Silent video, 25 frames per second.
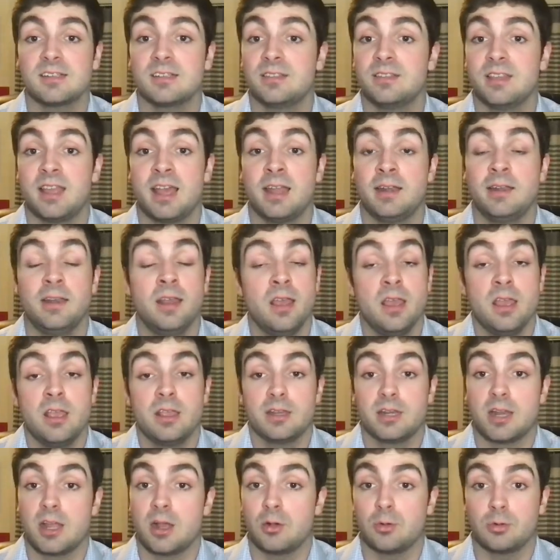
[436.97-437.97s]
And then
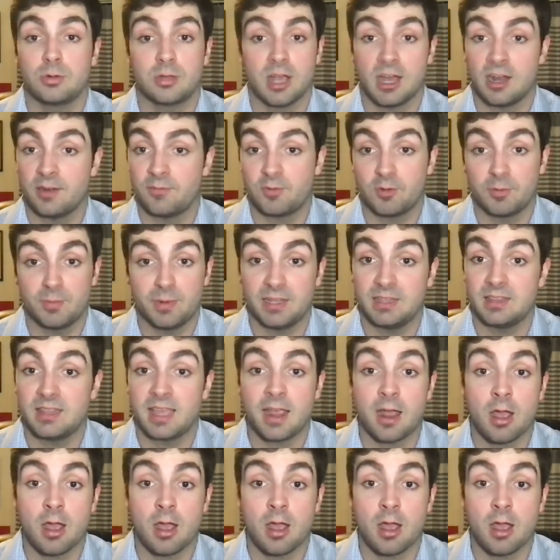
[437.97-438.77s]
you know, God forbid they